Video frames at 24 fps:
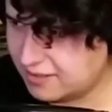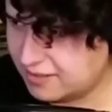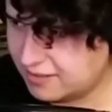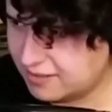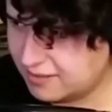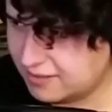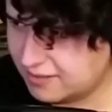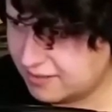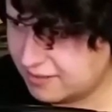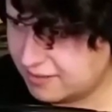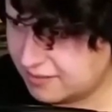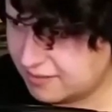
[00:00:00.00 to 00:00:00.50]

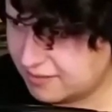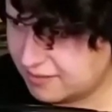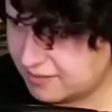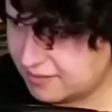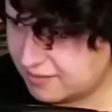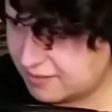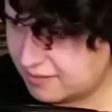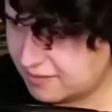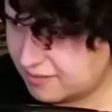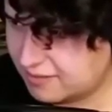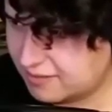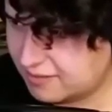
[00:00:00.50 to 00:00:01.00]

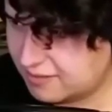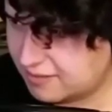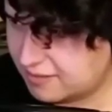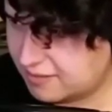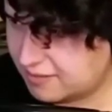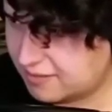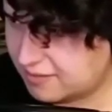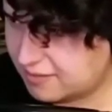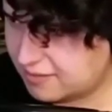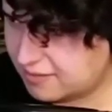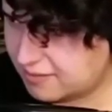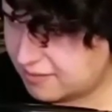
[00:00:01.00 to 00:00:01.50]

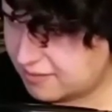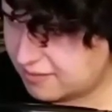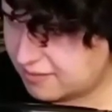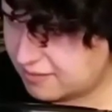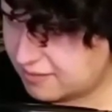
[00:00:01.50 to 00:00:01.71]
(silence)